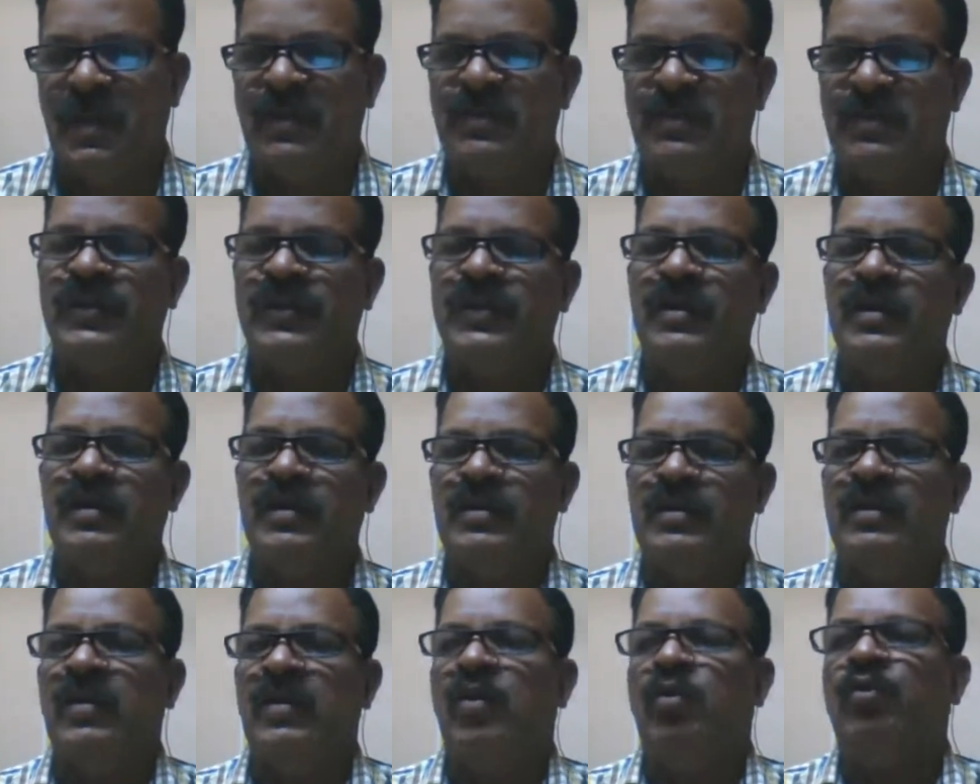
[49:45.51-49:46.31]
So here
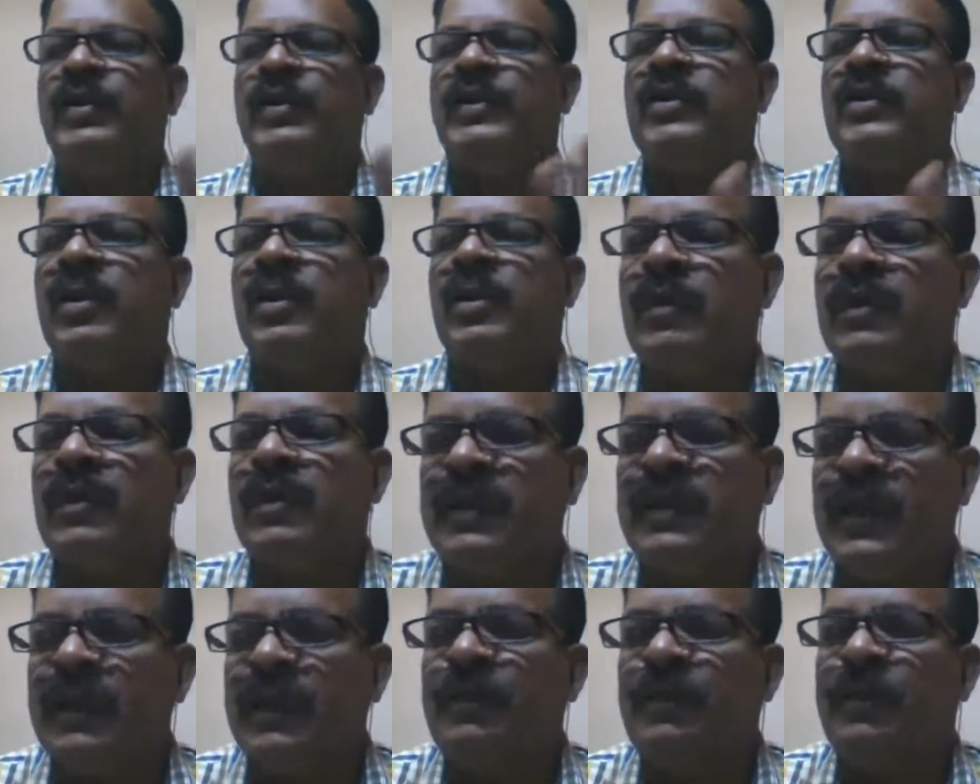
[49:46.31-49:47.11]
we talk about
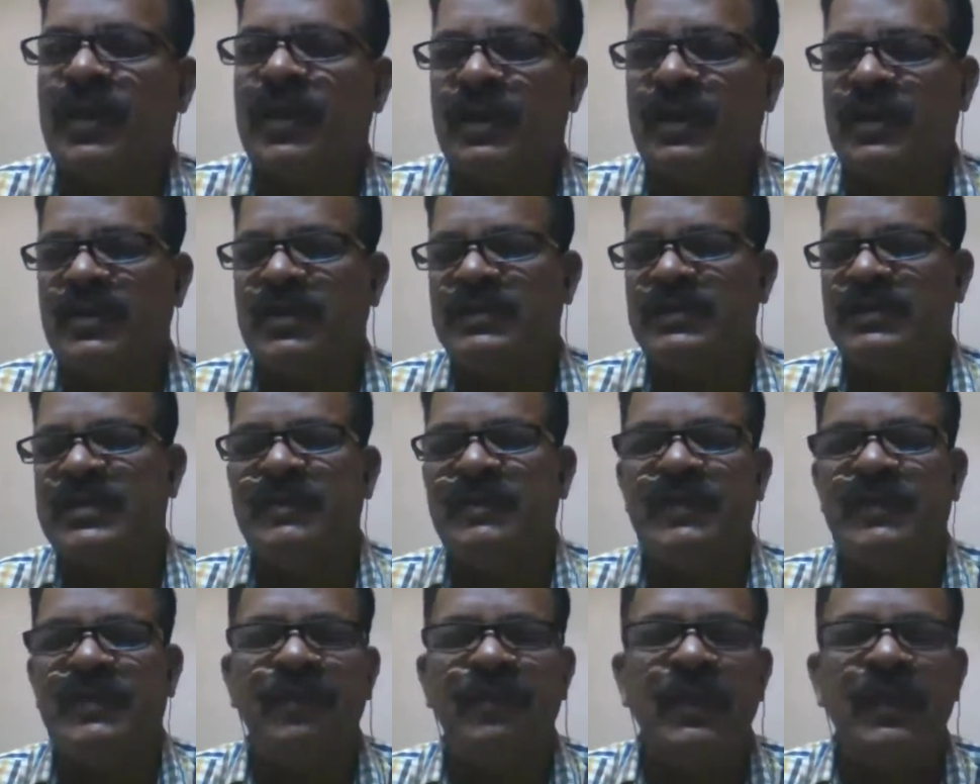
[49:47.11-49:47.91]
three important concepts.
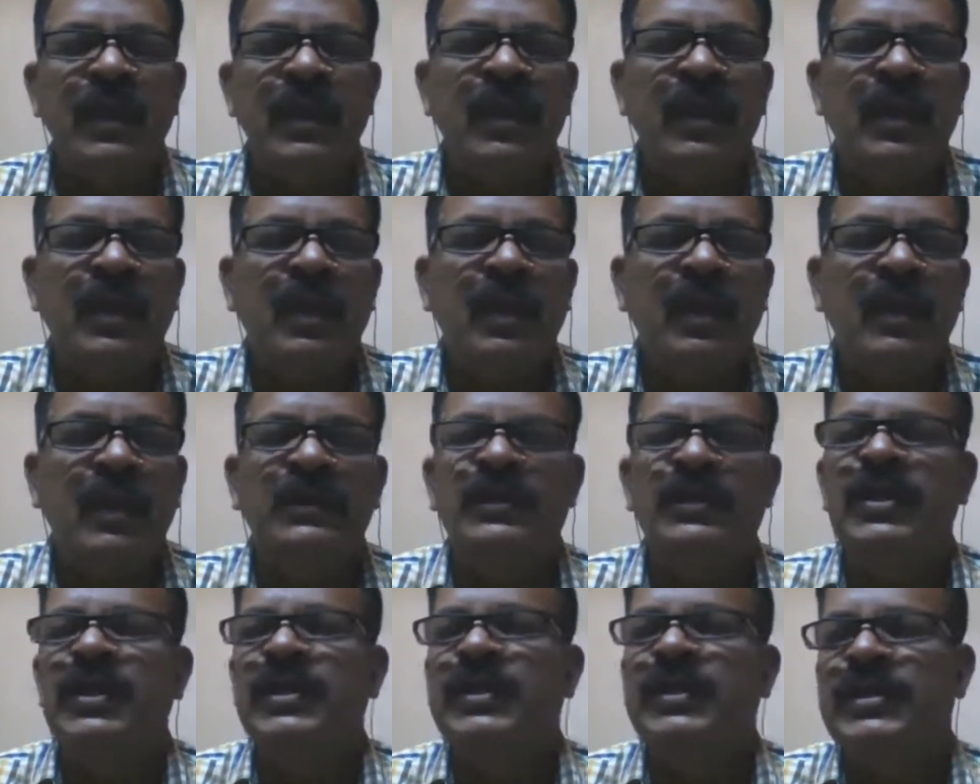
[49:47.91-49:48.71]
Uh,
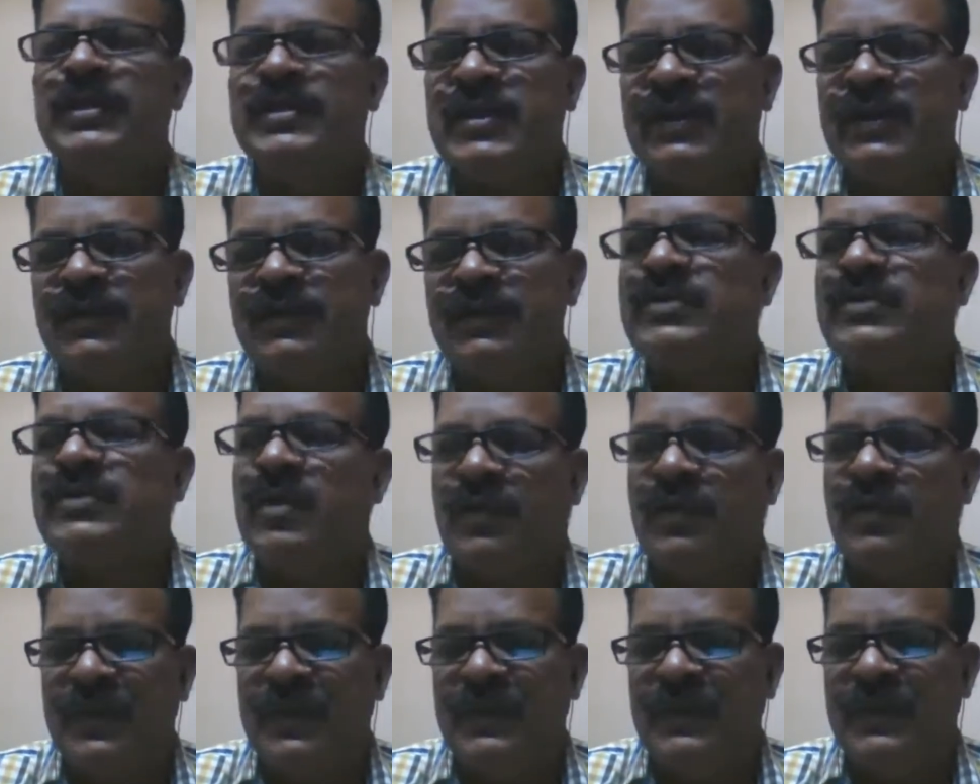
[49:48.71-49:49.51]
the distribution
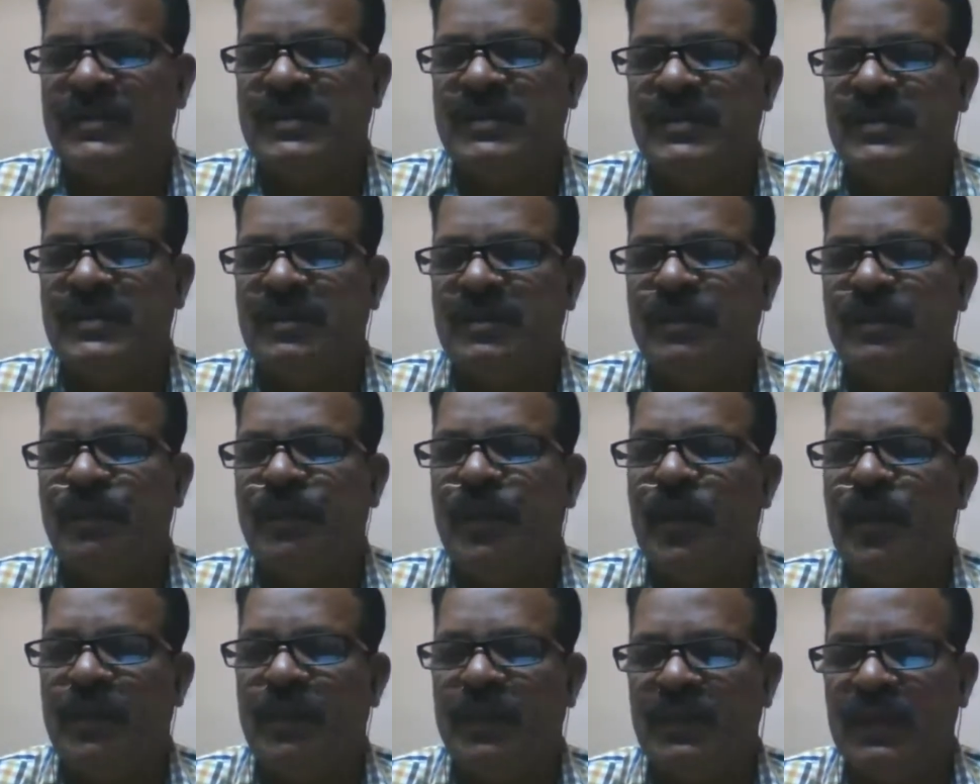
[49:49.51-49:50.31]
of this.
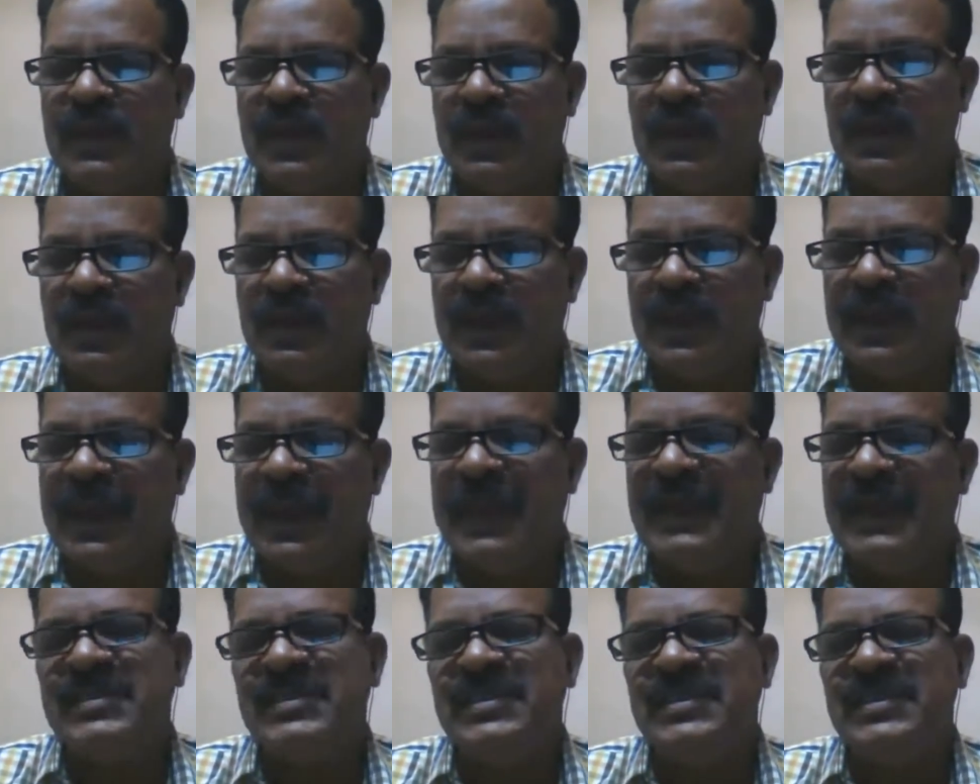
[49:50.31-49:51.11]
Of the
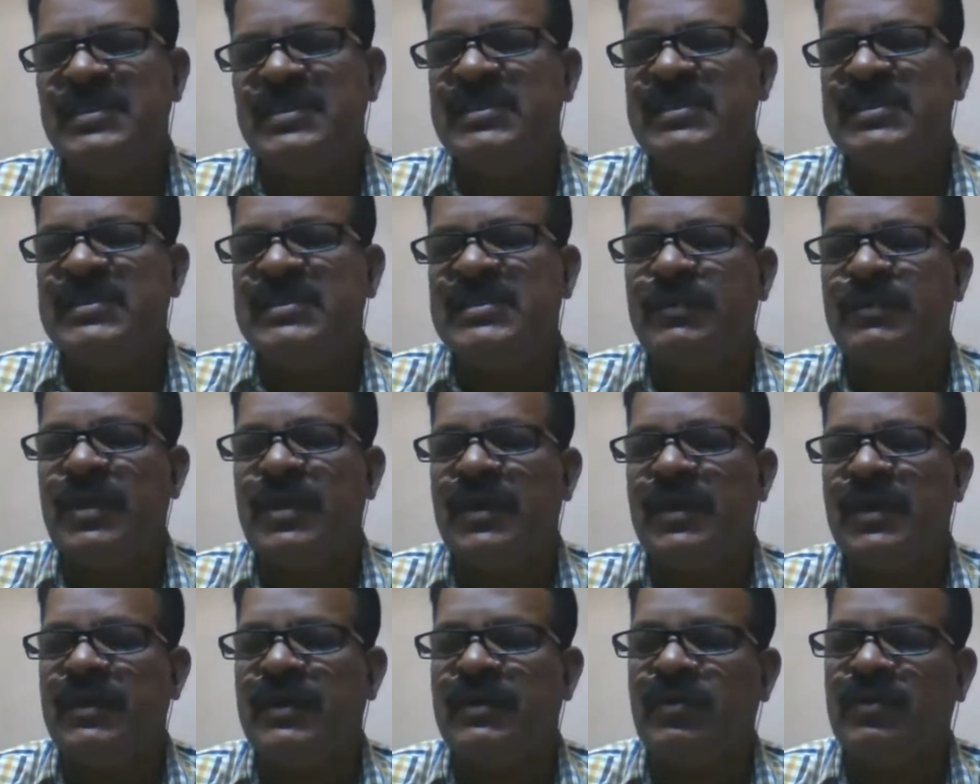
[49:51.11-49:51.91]
age is distributed
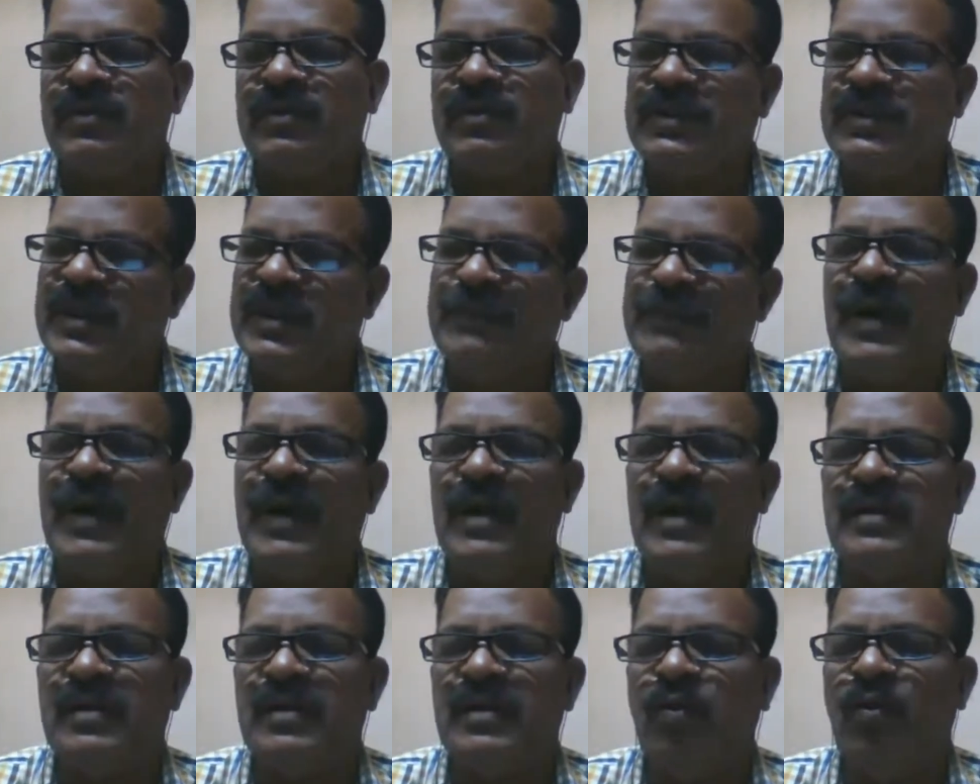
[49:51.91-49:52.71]
into three
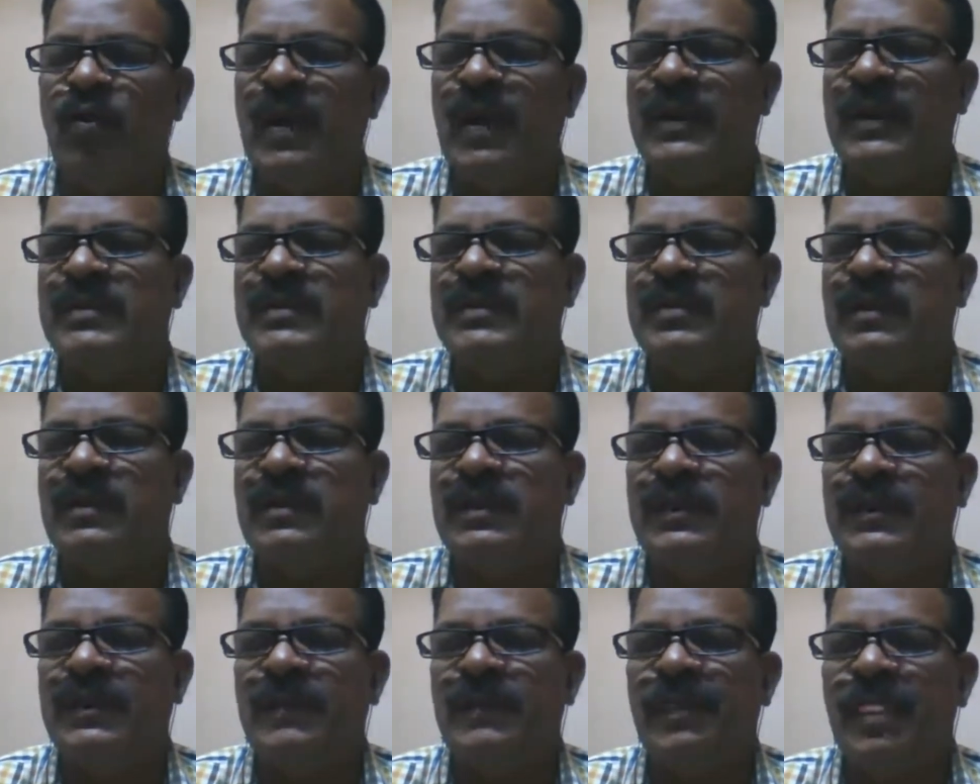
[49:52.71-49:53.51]
parts. One is called
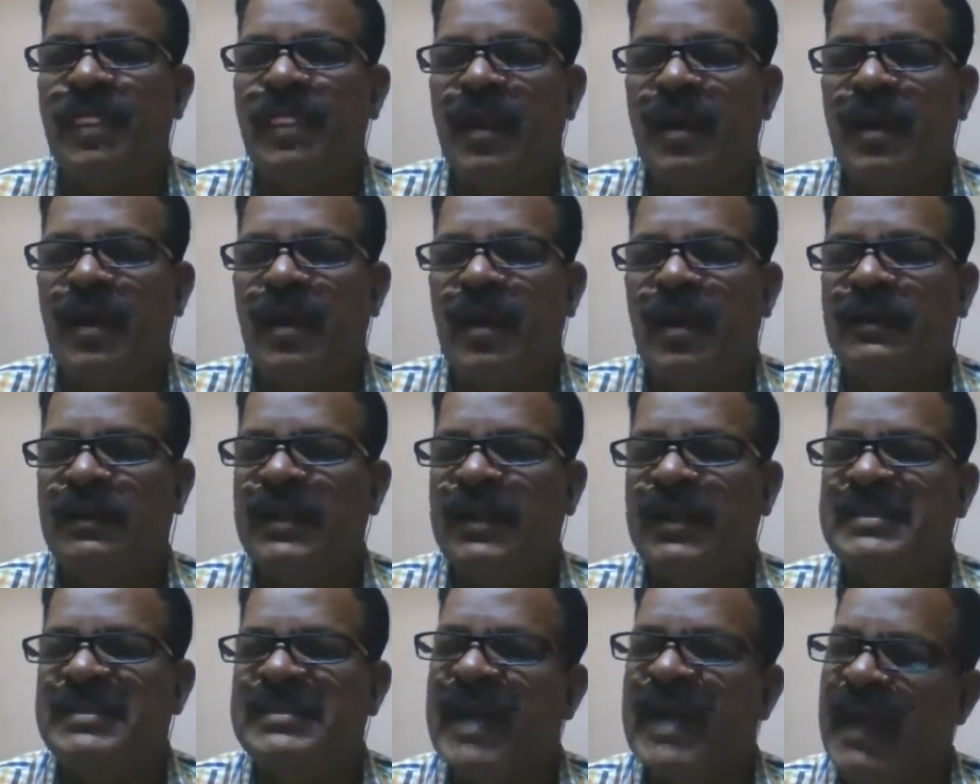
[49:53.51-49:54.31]
the, uh,
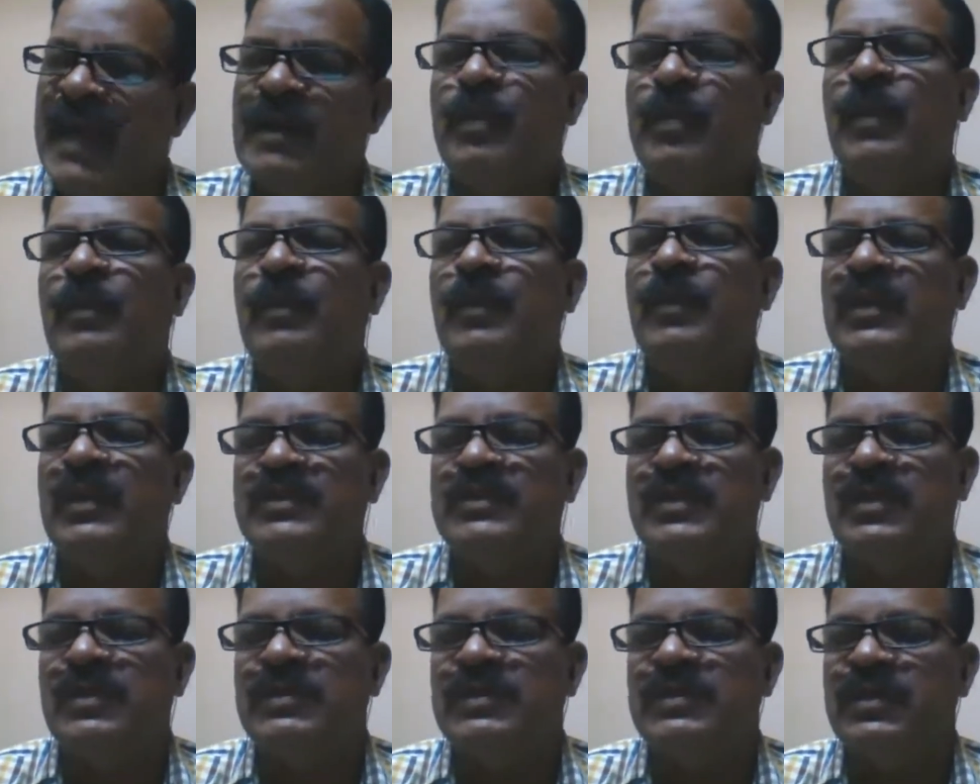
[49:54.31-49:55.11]
the child
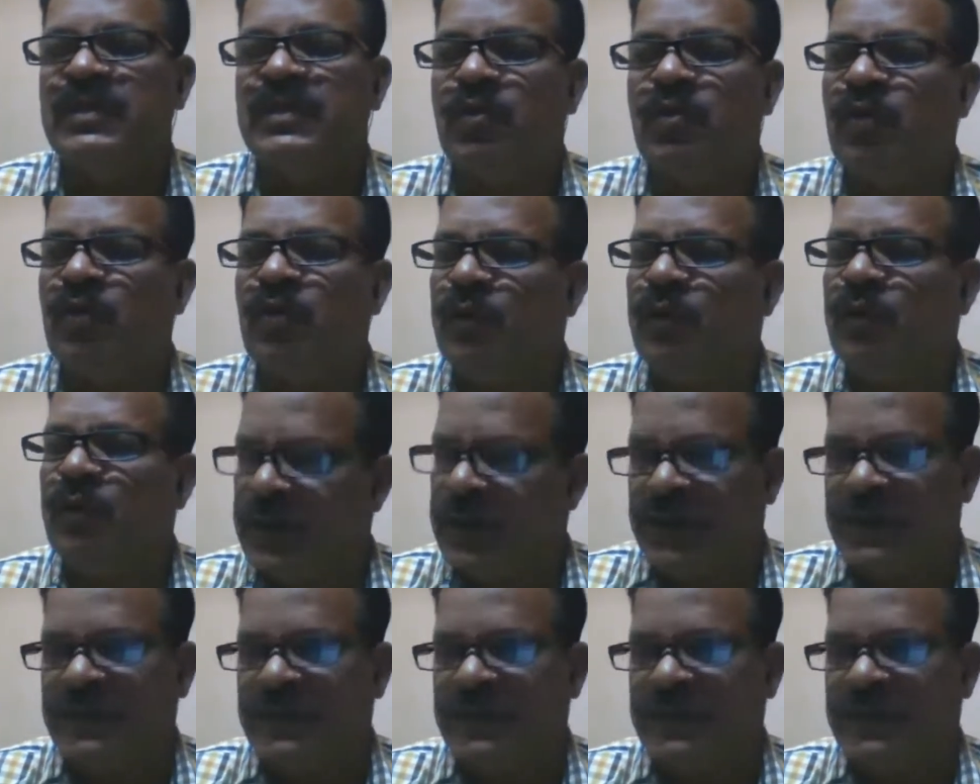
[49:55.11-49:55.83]
population 0 to 14.